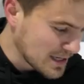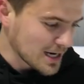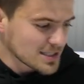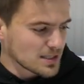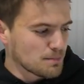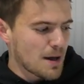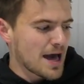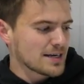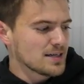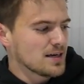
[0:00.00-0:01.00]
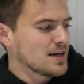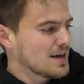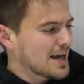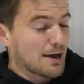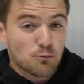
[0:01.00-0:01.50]
Because of the bend
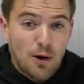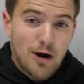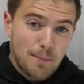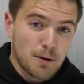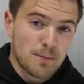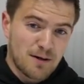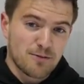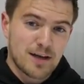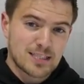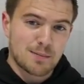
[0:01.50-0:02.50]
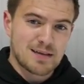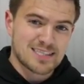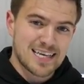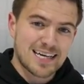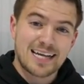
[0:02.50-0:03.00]
and where I put my flex on my
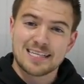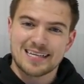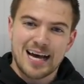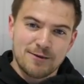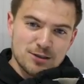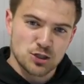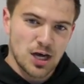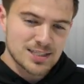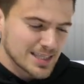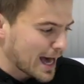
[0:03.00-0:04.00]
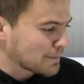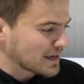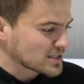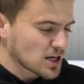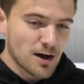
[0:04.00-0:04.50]
stick, I need to kind of adjust that
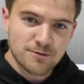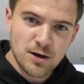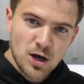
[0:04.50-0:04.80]
based off